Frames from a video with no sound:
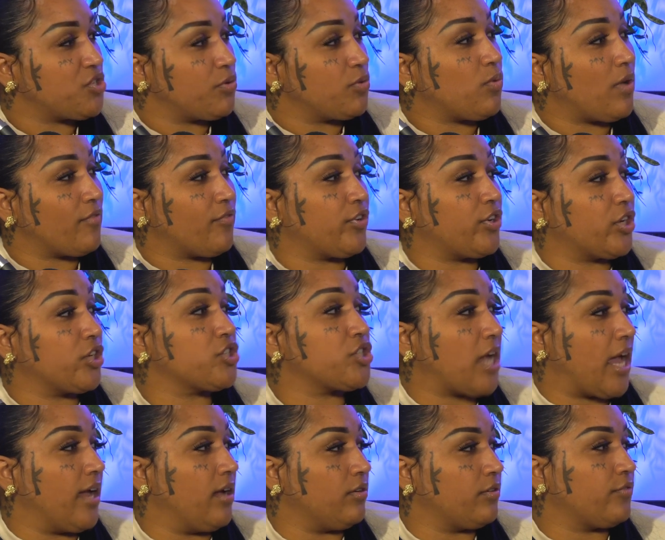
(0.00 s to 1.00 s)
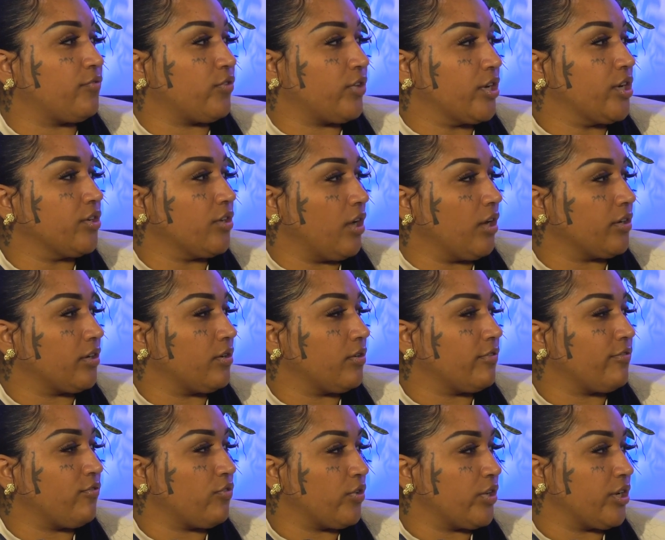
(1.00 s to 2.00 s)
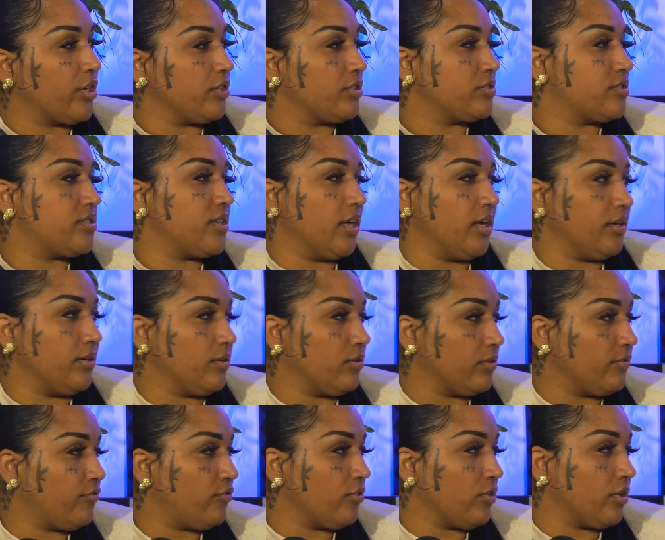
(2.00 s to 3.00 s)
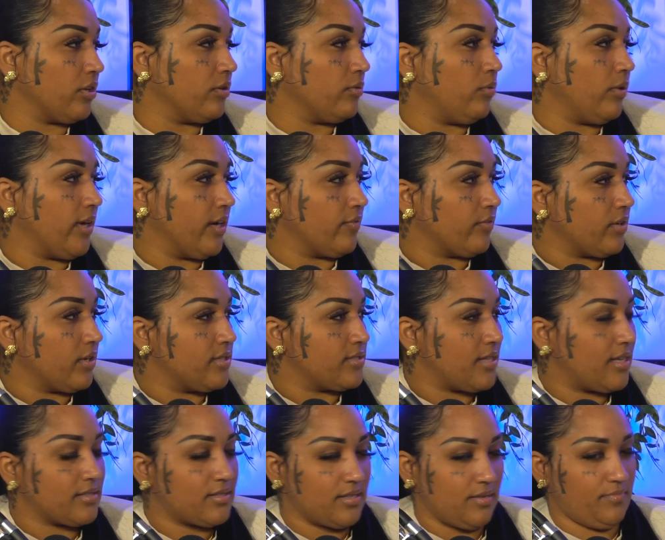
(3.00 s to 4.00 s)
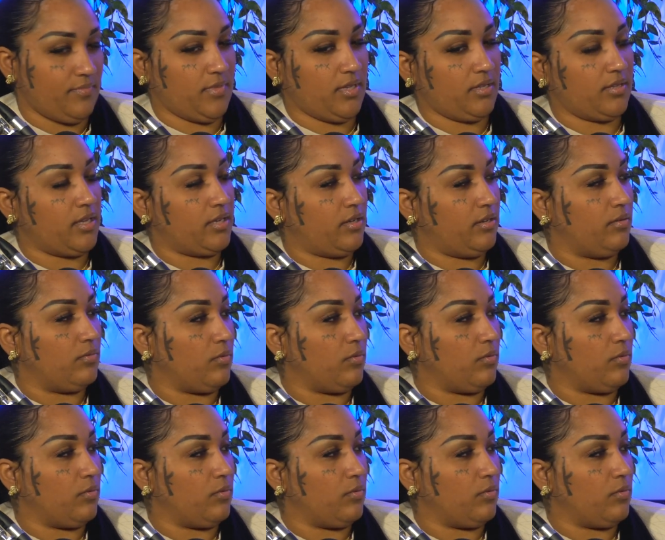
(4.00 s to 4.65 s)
you would want for your child or for your daughter or for your son or for whatever? Is that something that you'd